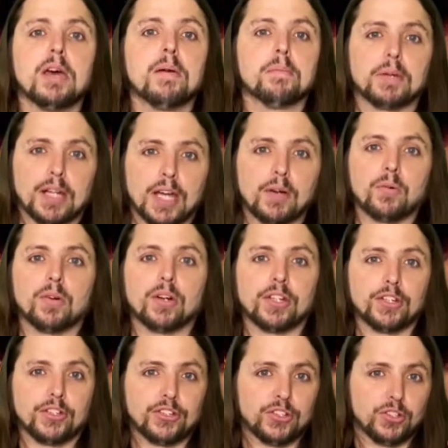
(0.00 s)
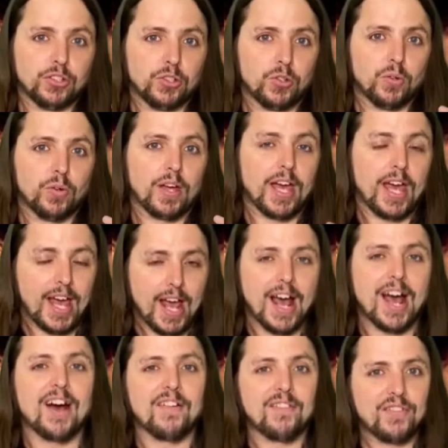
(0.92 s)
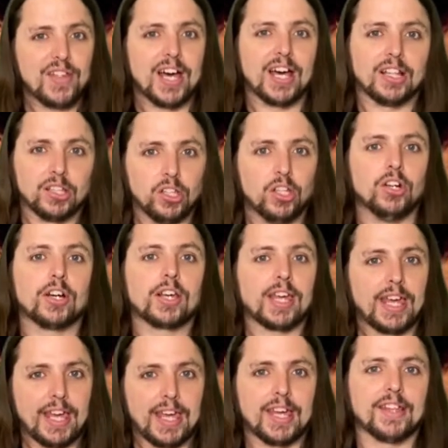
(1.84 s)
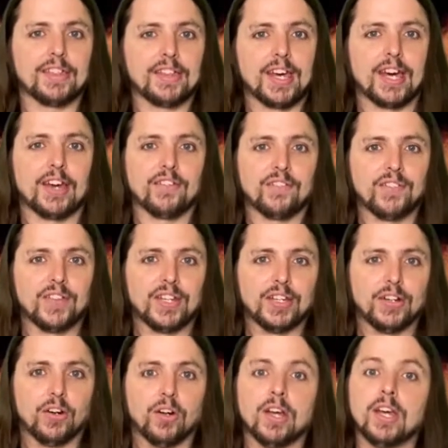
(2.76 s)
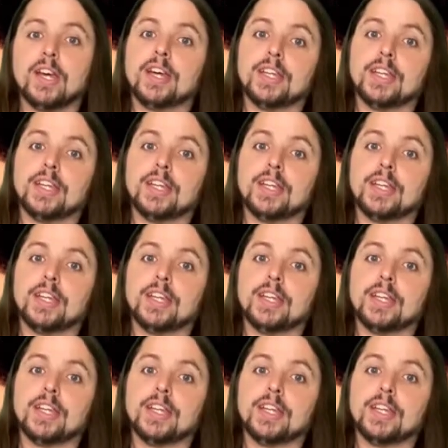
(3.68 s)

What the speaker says: but I wanted to have that look and that feel.